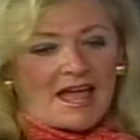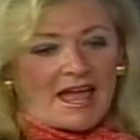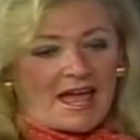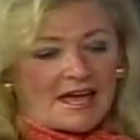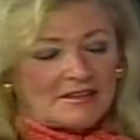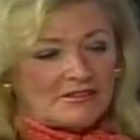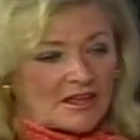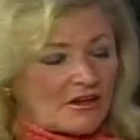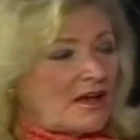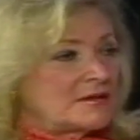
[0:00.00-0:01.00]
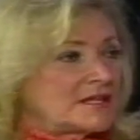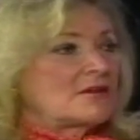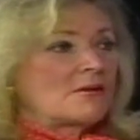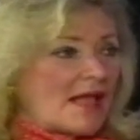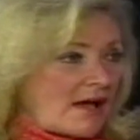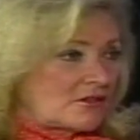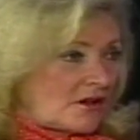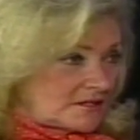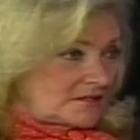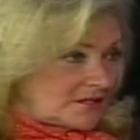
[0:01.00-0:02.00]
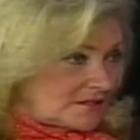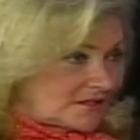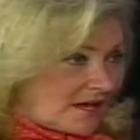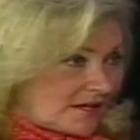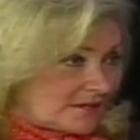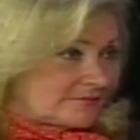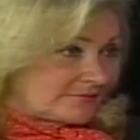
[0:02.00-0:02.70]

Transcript: And they call me and say, oh, how long does this take?